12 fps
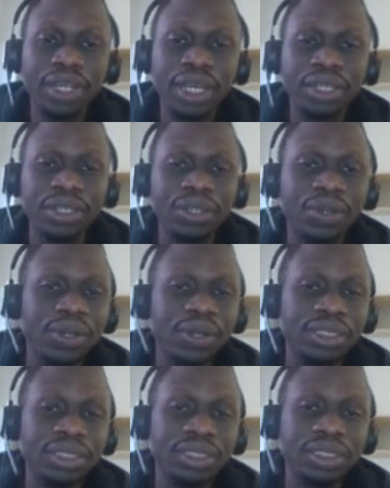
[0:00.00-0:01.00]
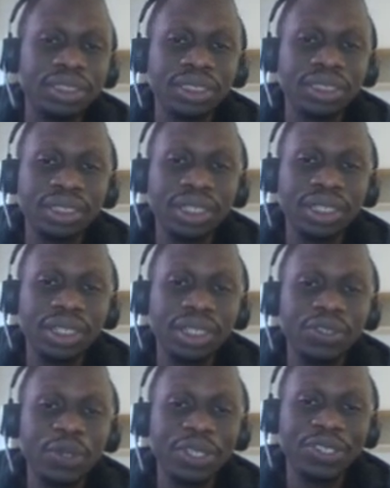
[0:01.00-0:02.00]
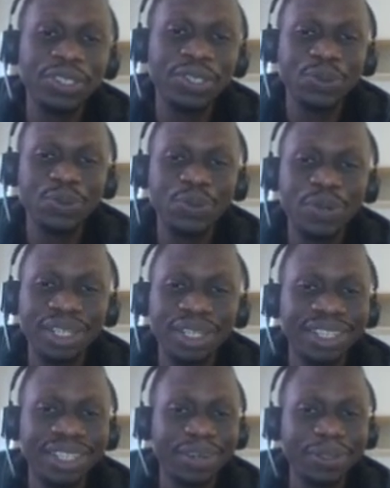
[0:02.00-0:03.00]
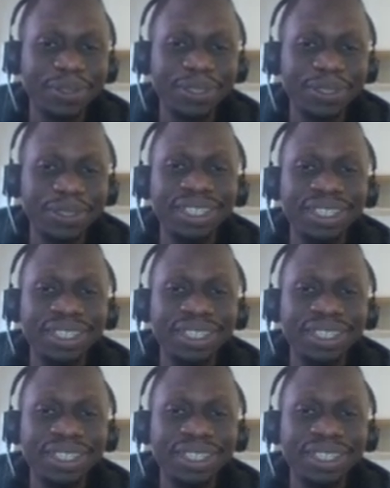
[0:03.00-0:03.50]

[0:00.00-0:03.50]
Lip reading: and not 21,000.